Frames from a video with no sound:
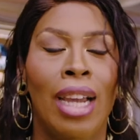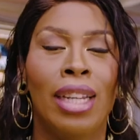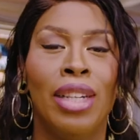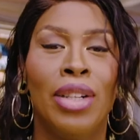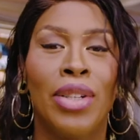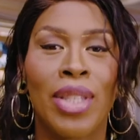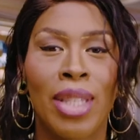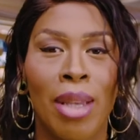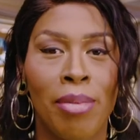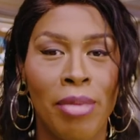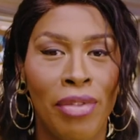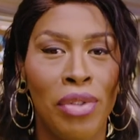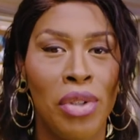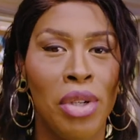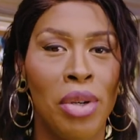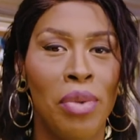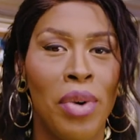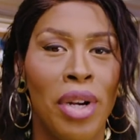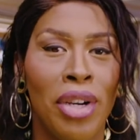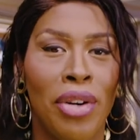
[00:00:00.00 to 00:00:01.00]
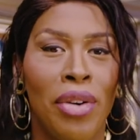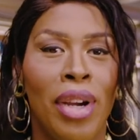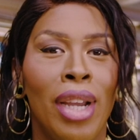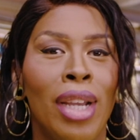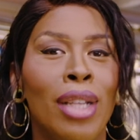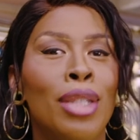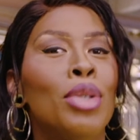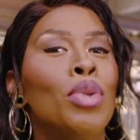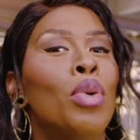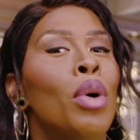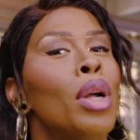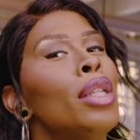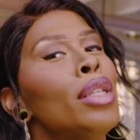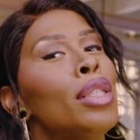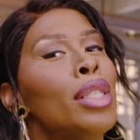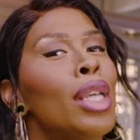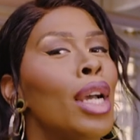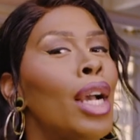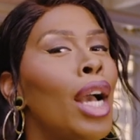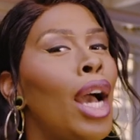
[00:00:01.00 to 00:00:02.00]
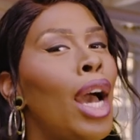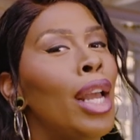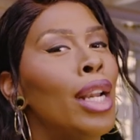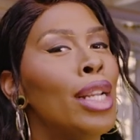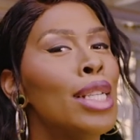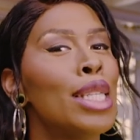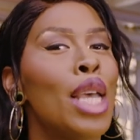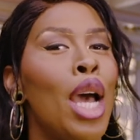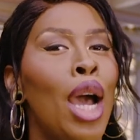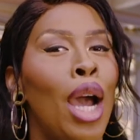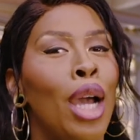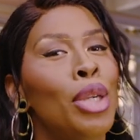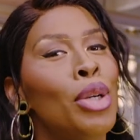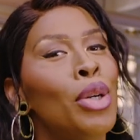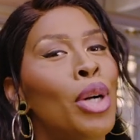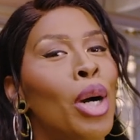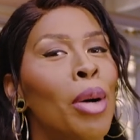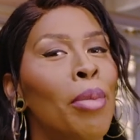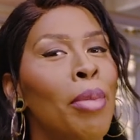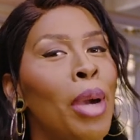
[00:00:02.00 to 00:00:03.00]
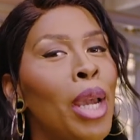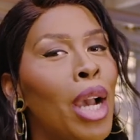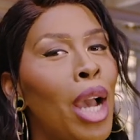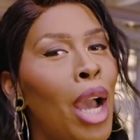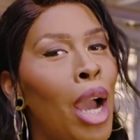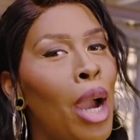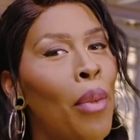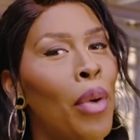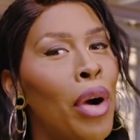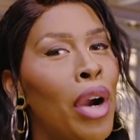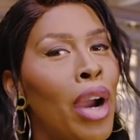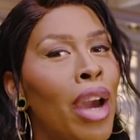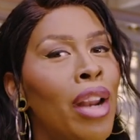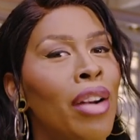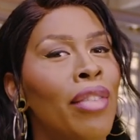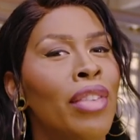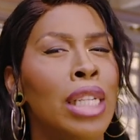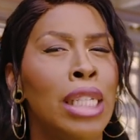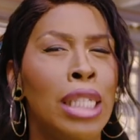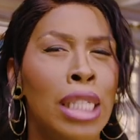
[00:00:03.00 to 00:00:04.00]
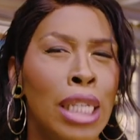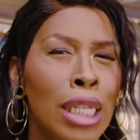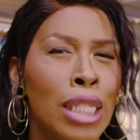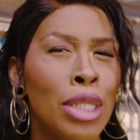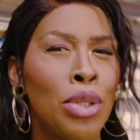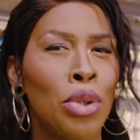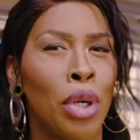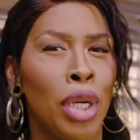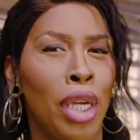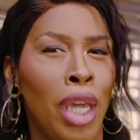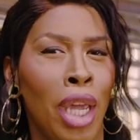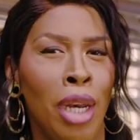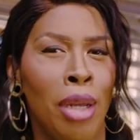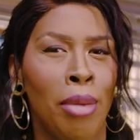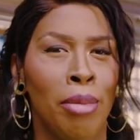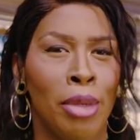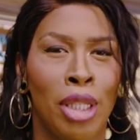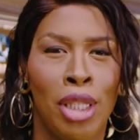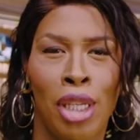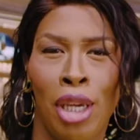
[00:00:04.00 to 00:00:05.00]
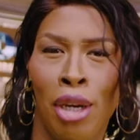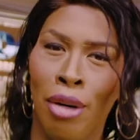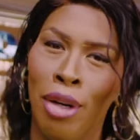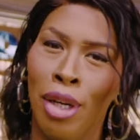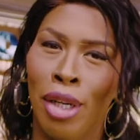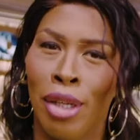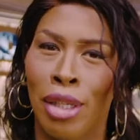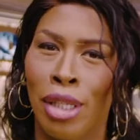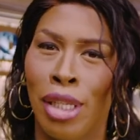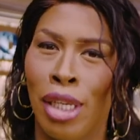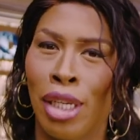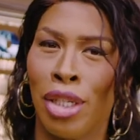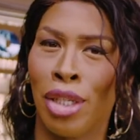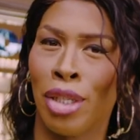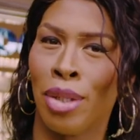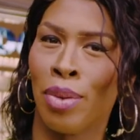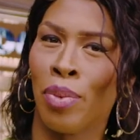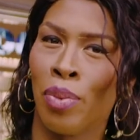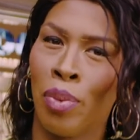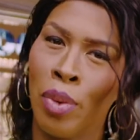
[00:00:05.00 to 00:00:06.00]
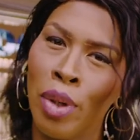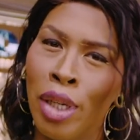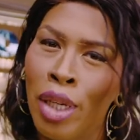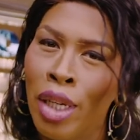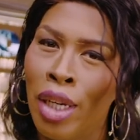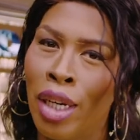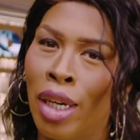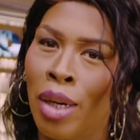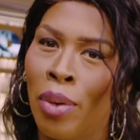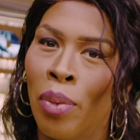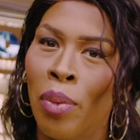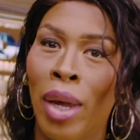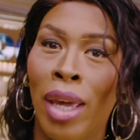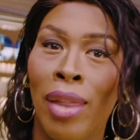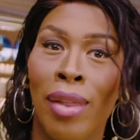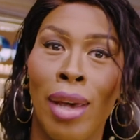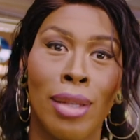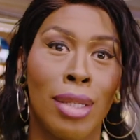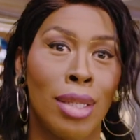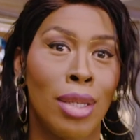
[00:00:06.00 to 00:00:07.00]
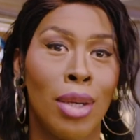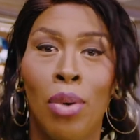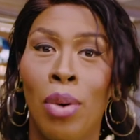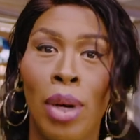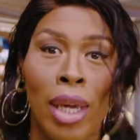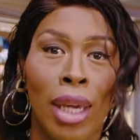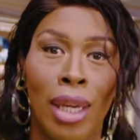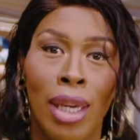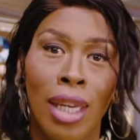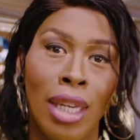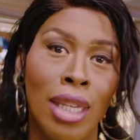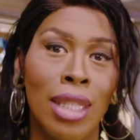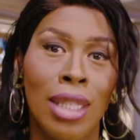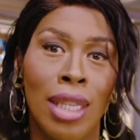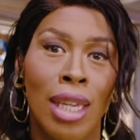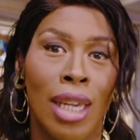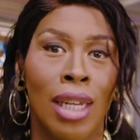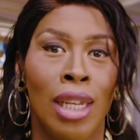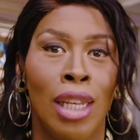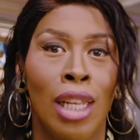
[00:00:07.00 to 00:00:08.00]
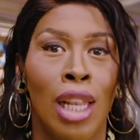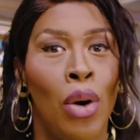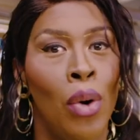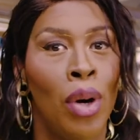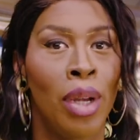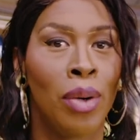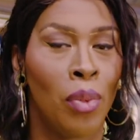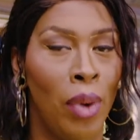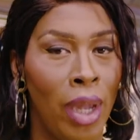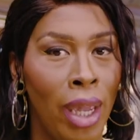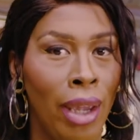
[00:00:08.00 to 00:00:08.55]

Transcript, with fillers: I know some of you are wondering, twirling tech goddess, how you gonna make eyewear out of a dense organic material such as wood in a way that's quick, easy, and low on